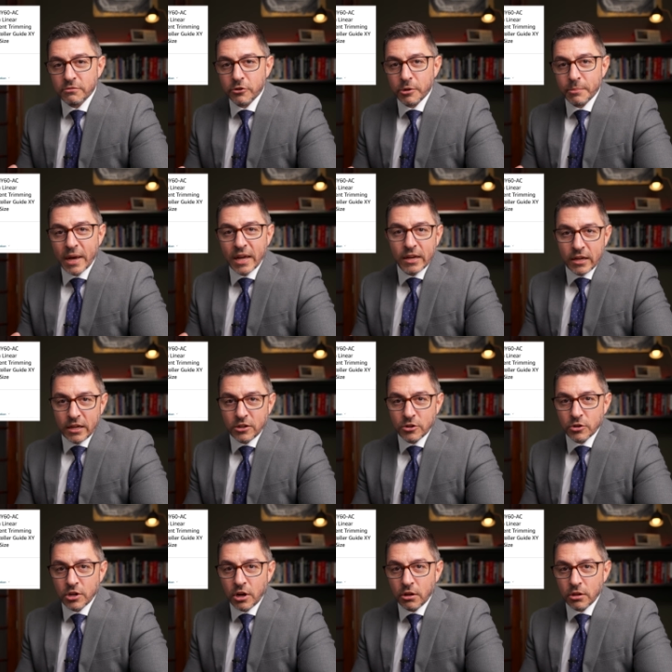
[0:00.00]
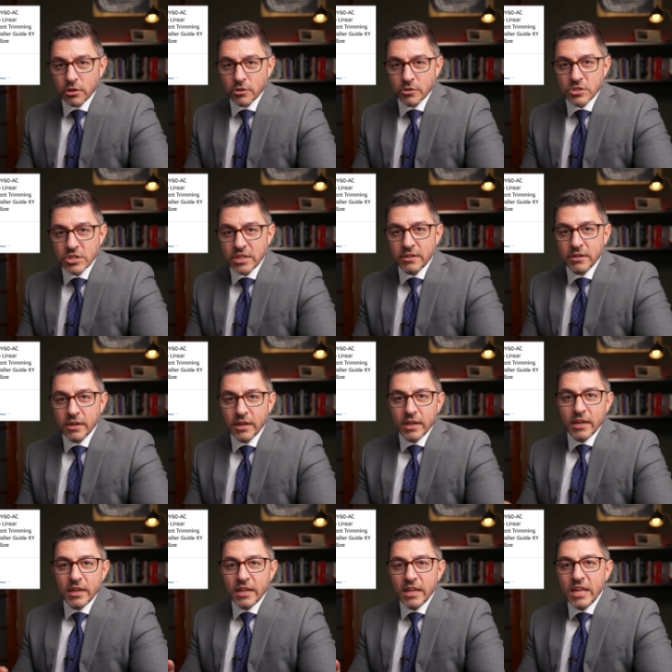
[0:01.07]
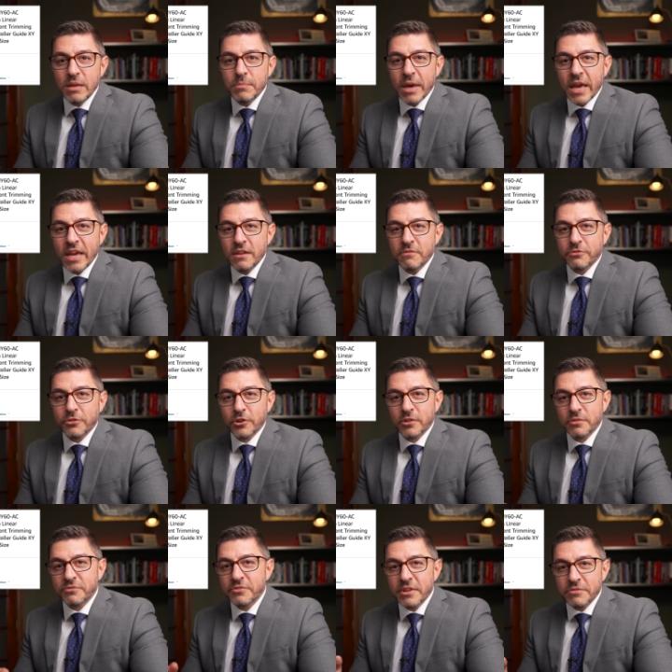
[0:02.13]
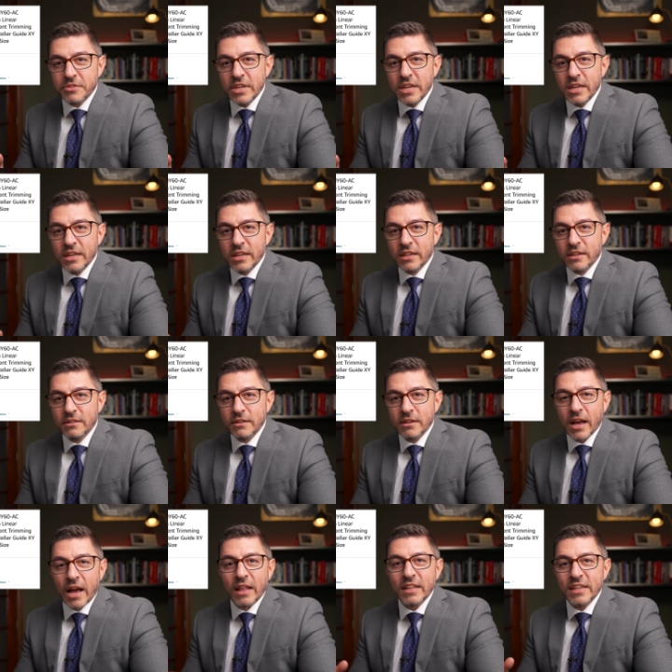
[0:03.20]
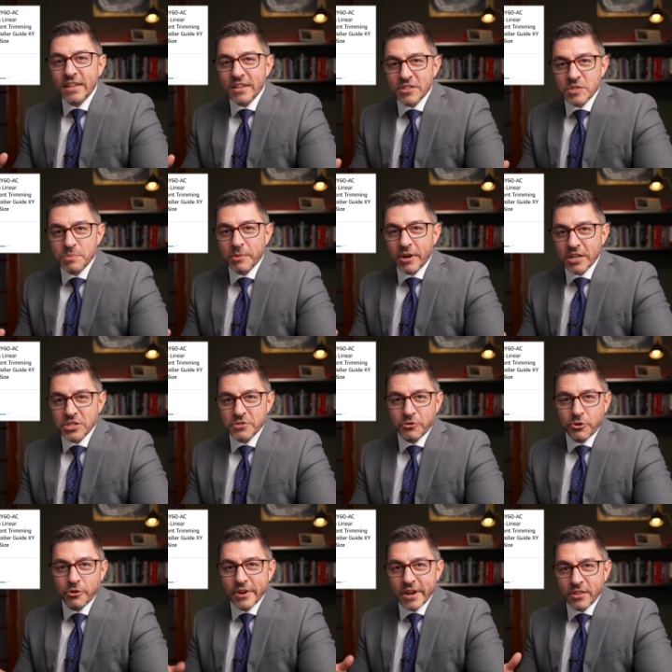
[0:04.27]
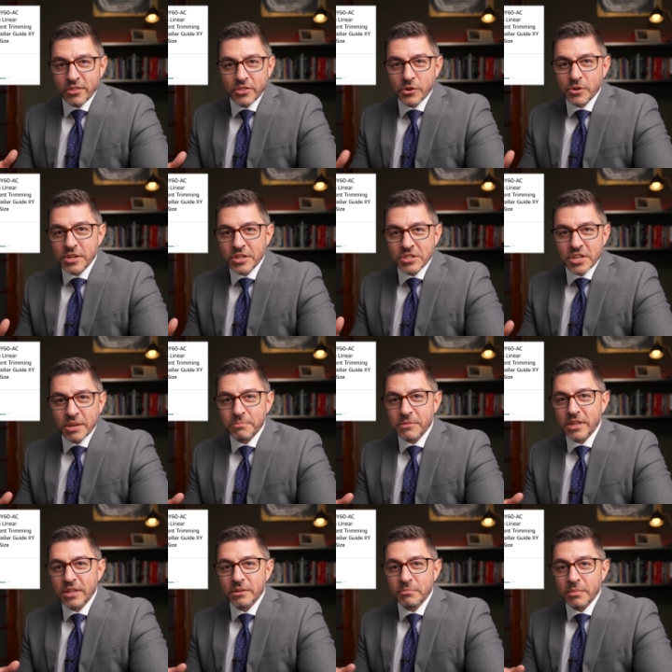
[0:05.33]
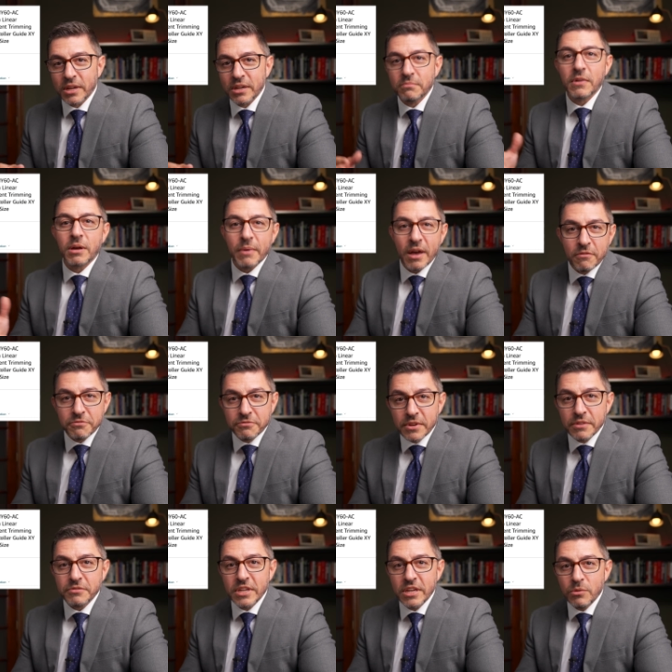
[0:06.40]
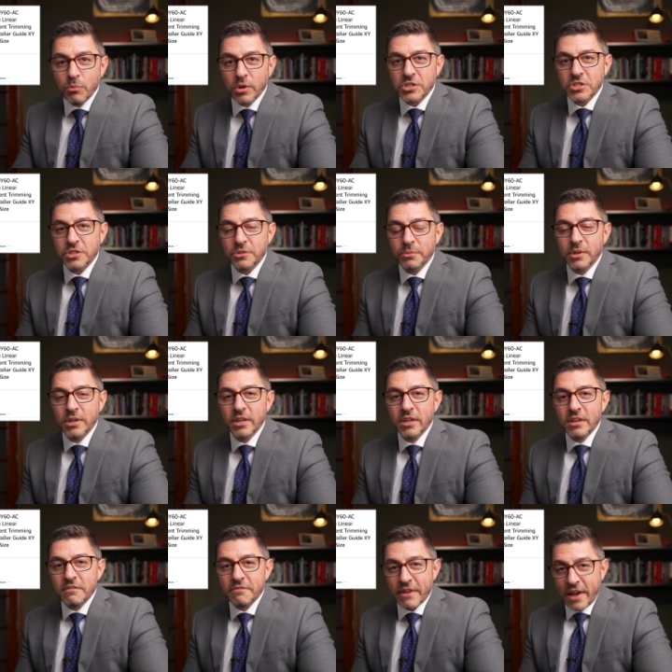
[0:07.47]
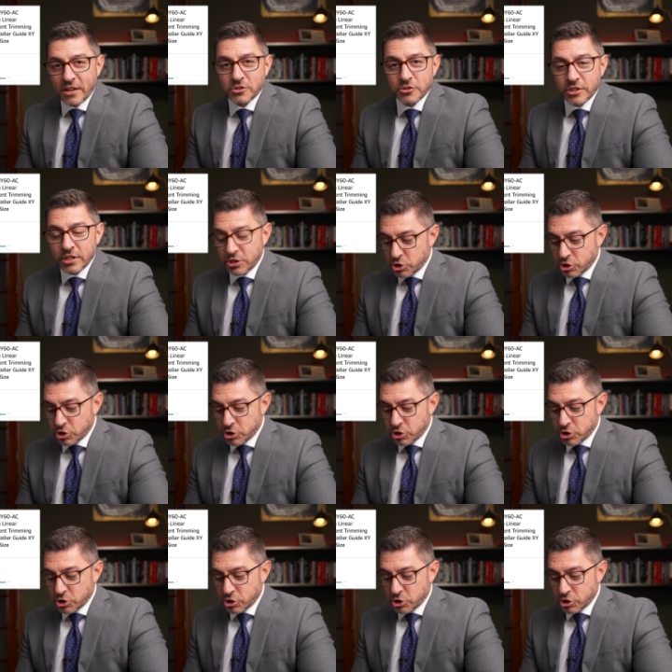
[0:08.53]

for about one hundred dollars and eBay for fifty dollars and AliExpress for around thirty something, but about fifty dollars once you factor in